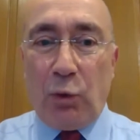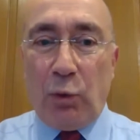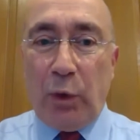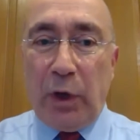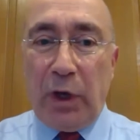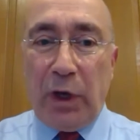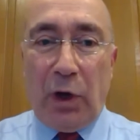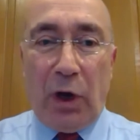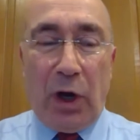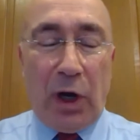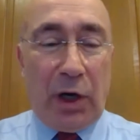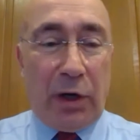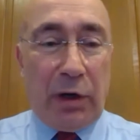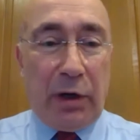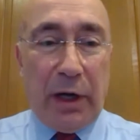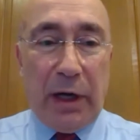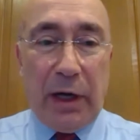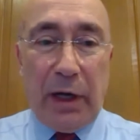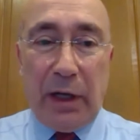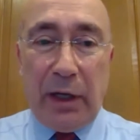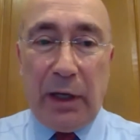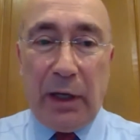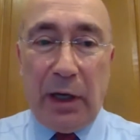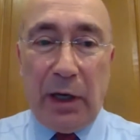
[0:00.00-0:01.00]
we are
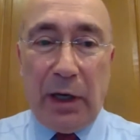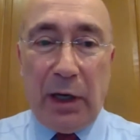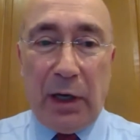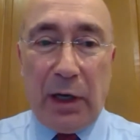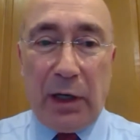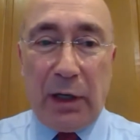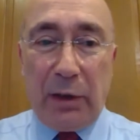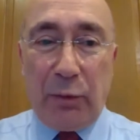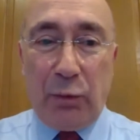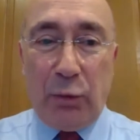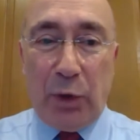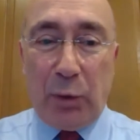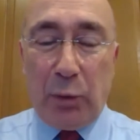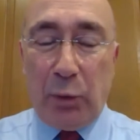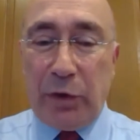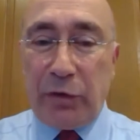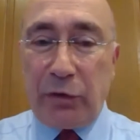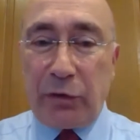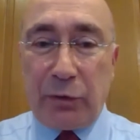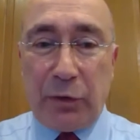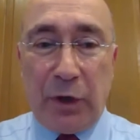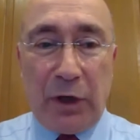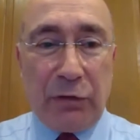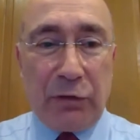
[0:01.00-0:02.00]
a, uh, what we
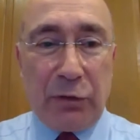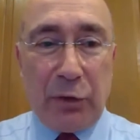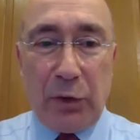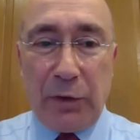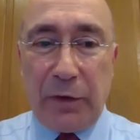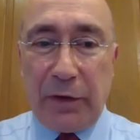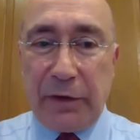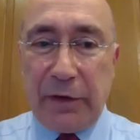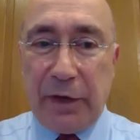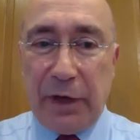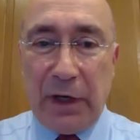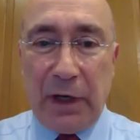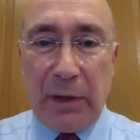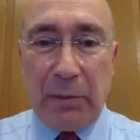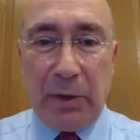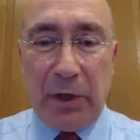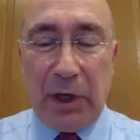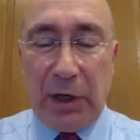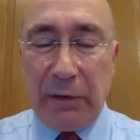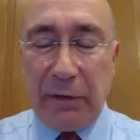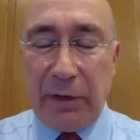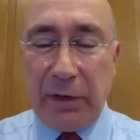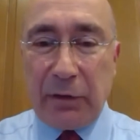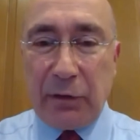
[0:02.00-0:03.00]
stress all the time,
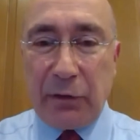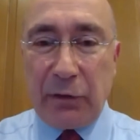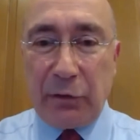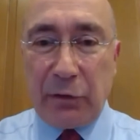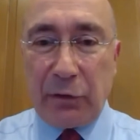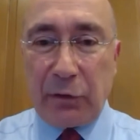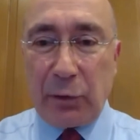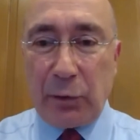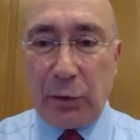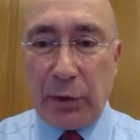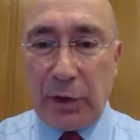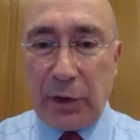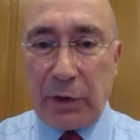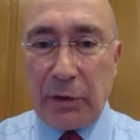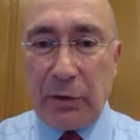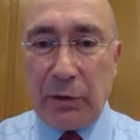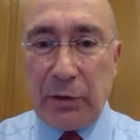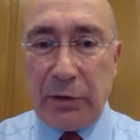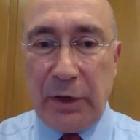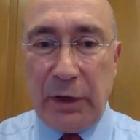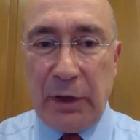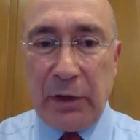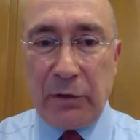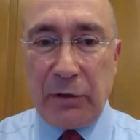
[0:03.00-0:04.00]
and I think this is
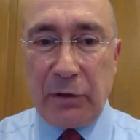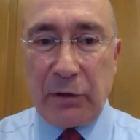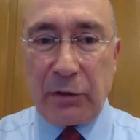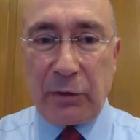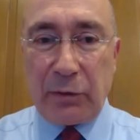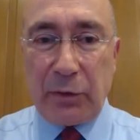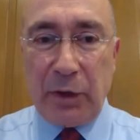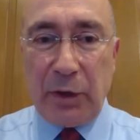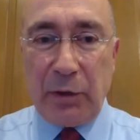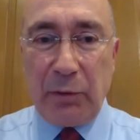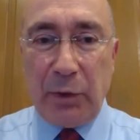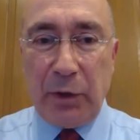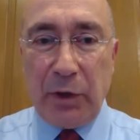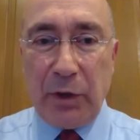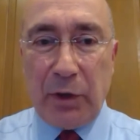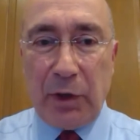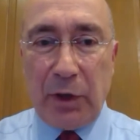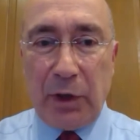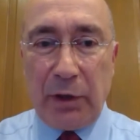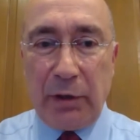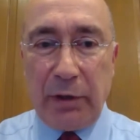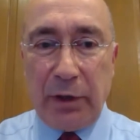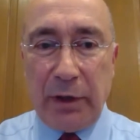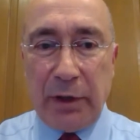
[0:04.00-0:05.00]
critical in the industry, we
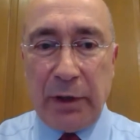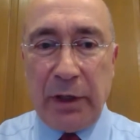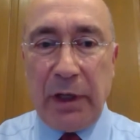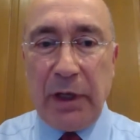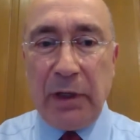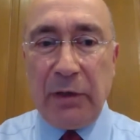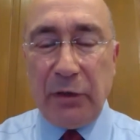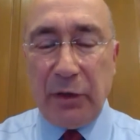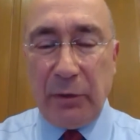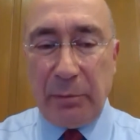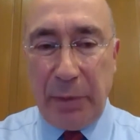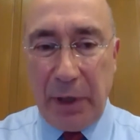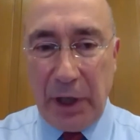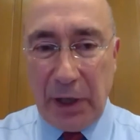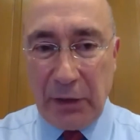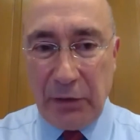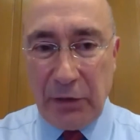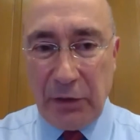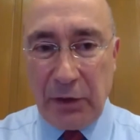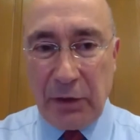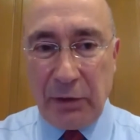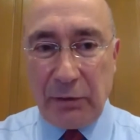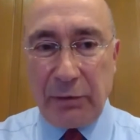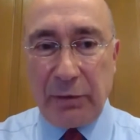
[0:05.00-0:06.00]
are an
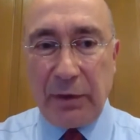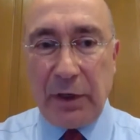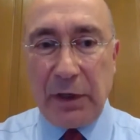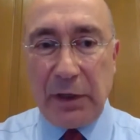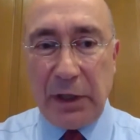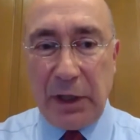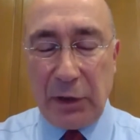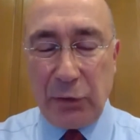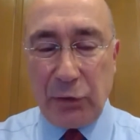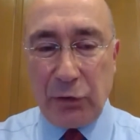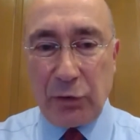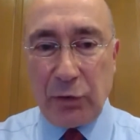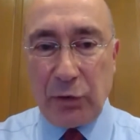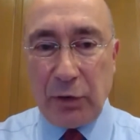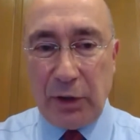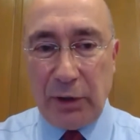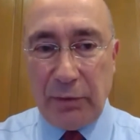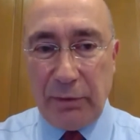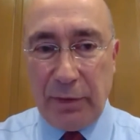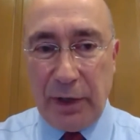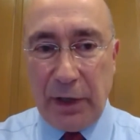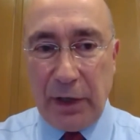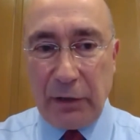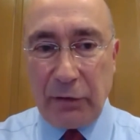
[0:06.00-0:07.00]
independent financial
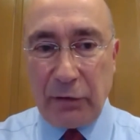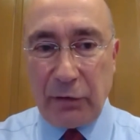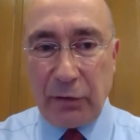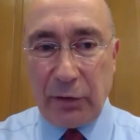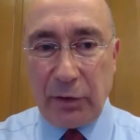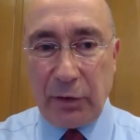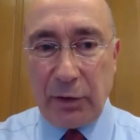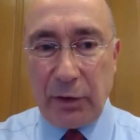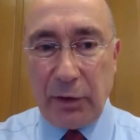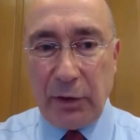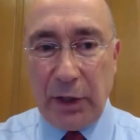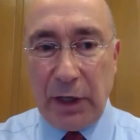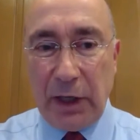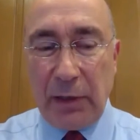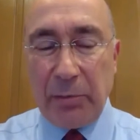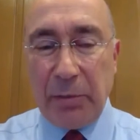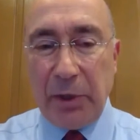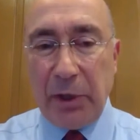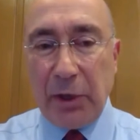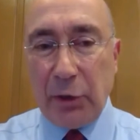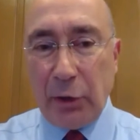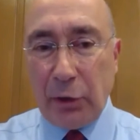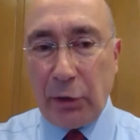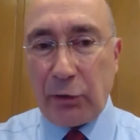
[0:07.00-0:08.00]
advisor.
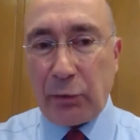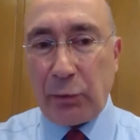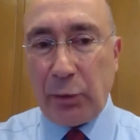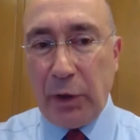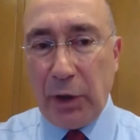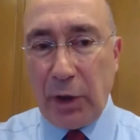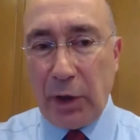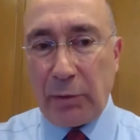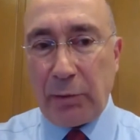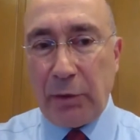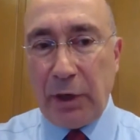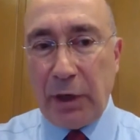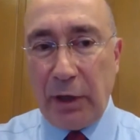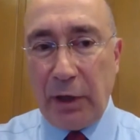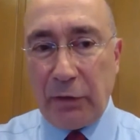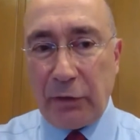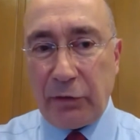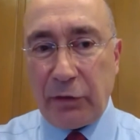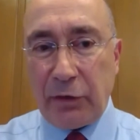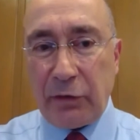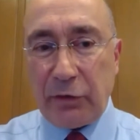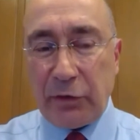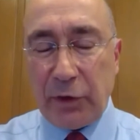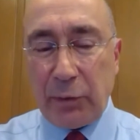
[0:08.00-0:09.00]
And because we are
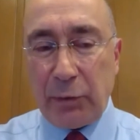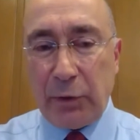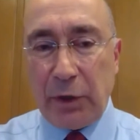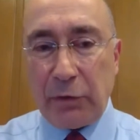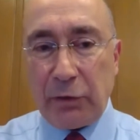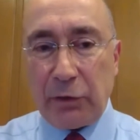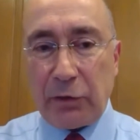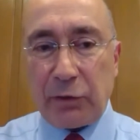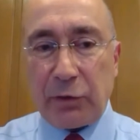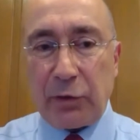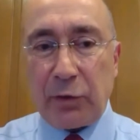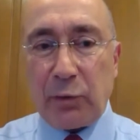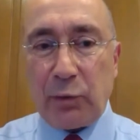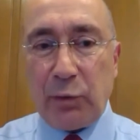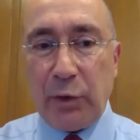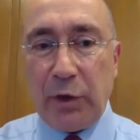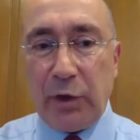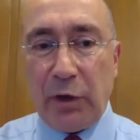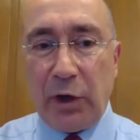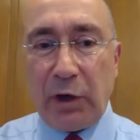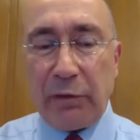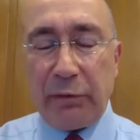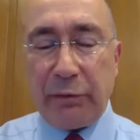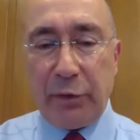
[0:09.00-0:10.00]
SEC registered,
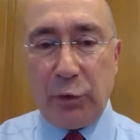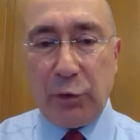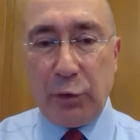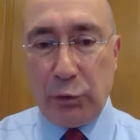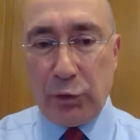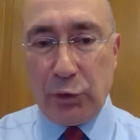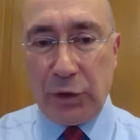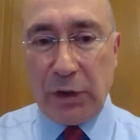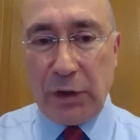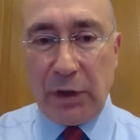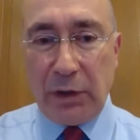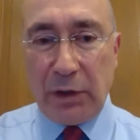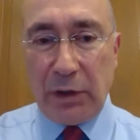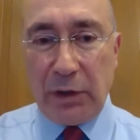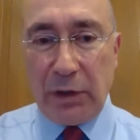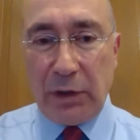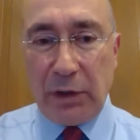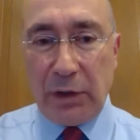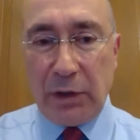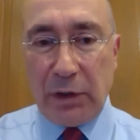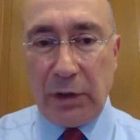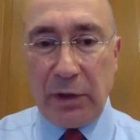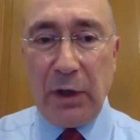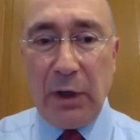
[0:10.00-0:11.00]
we are
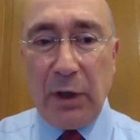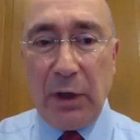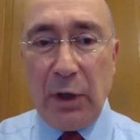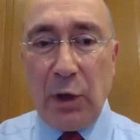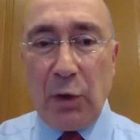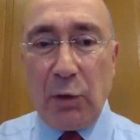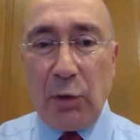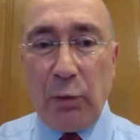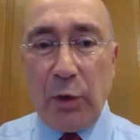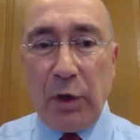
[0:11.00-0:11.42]
fiduciaries.